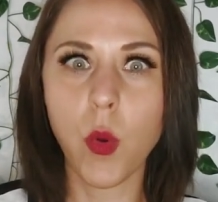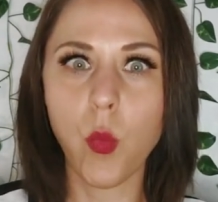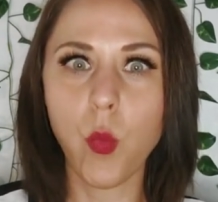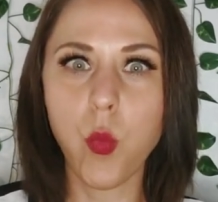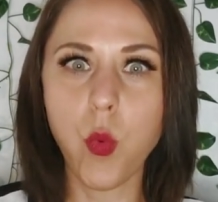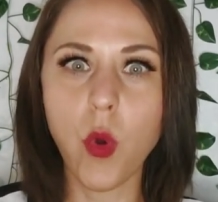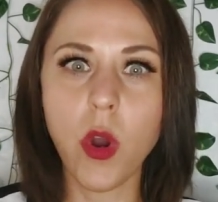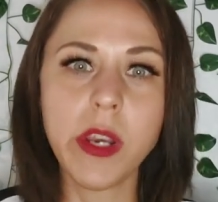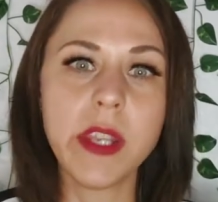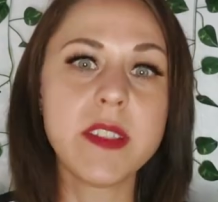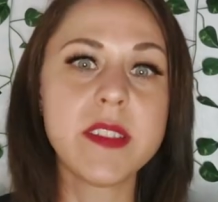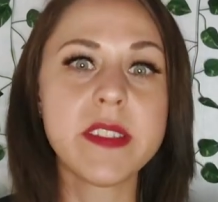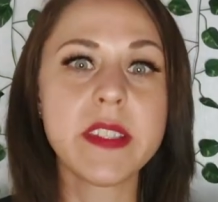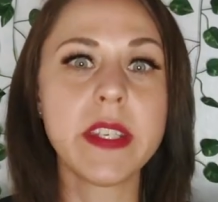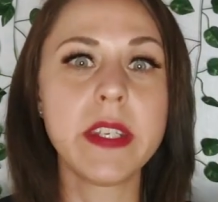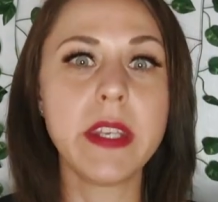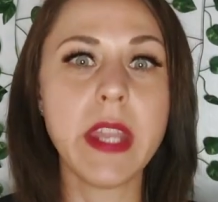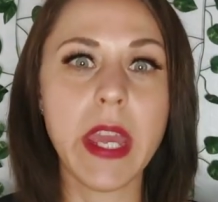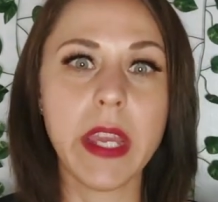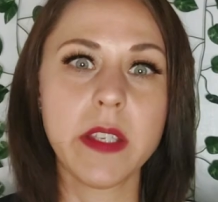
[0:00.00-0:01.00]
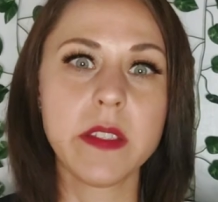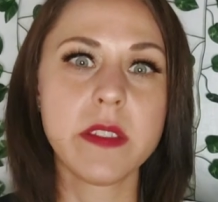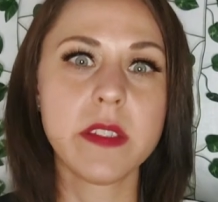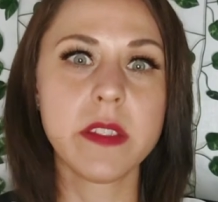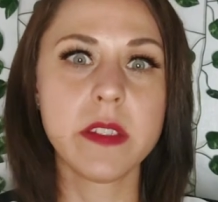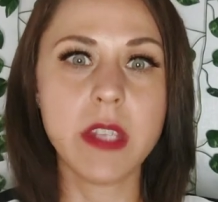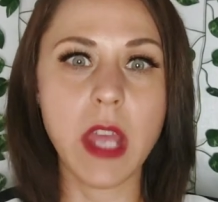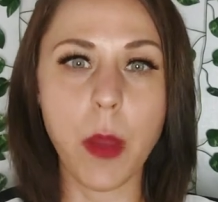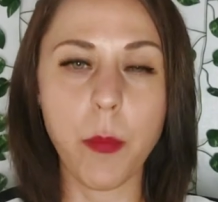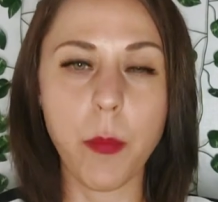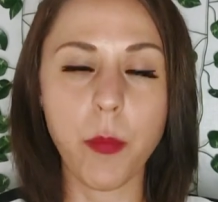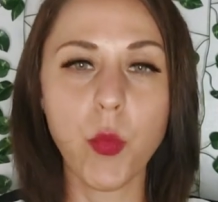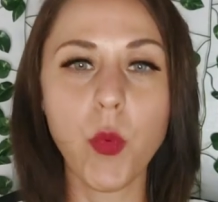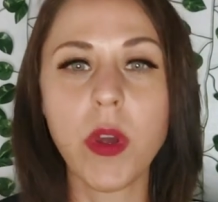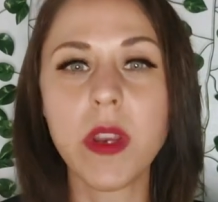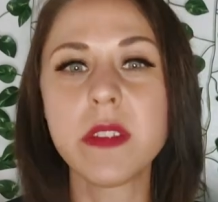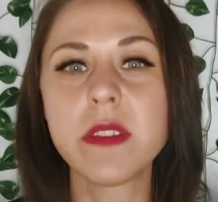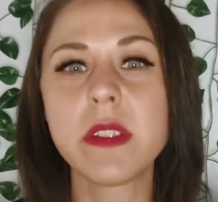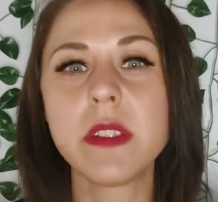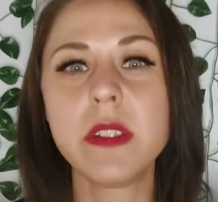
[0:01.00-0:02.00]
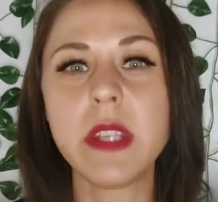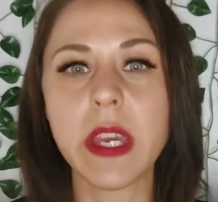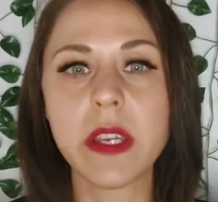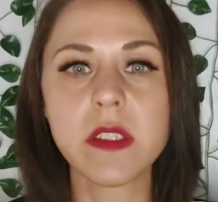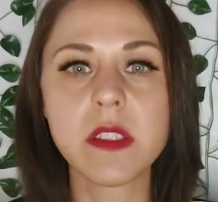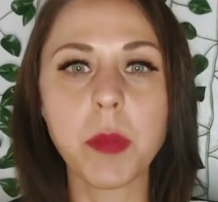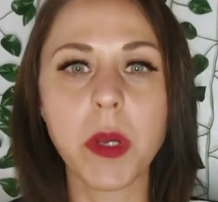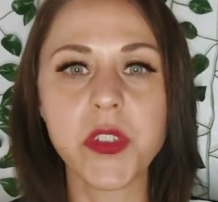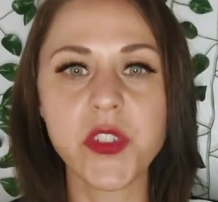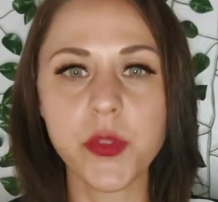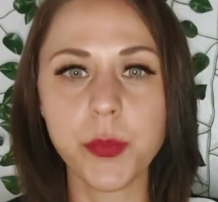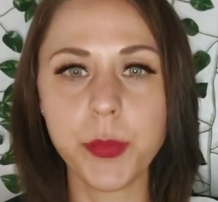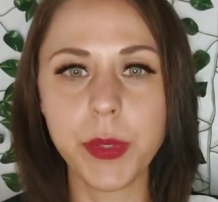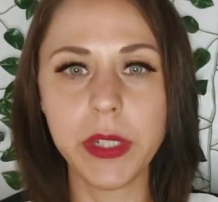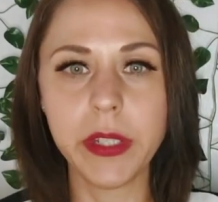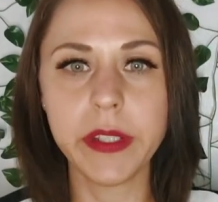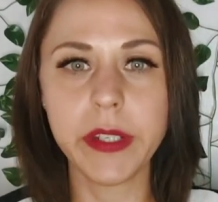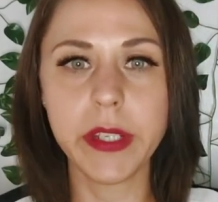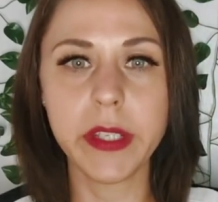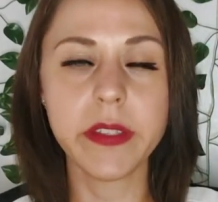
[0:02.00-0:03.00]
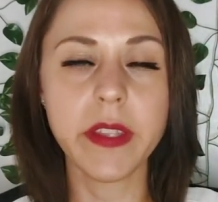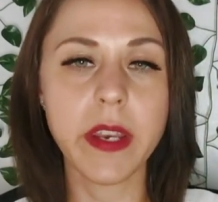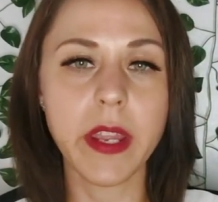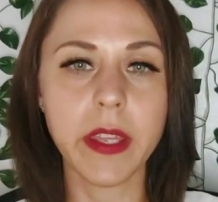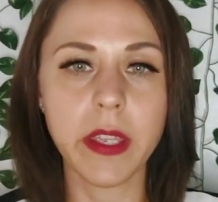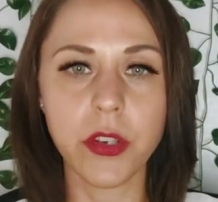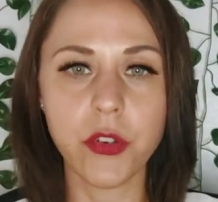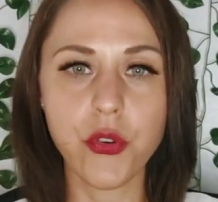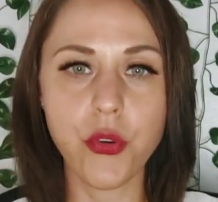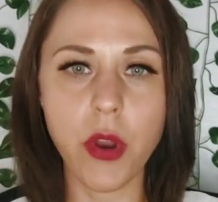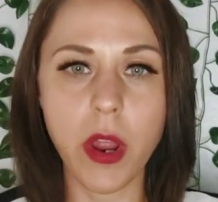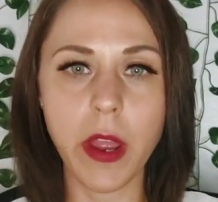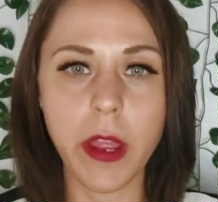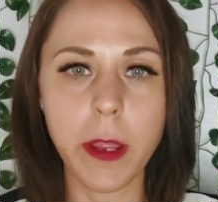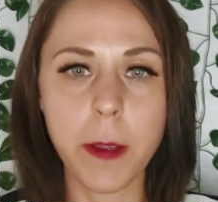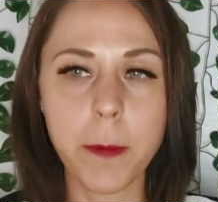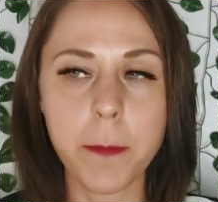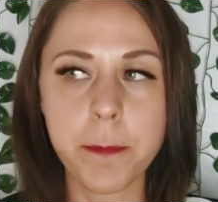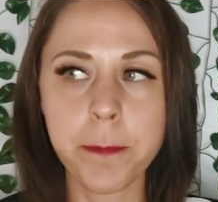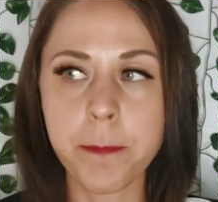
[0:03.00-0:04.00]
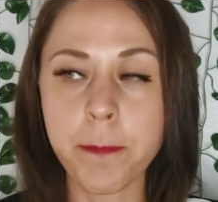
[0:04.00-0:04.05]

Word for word: what is the next step? What is the next possibility that I can try?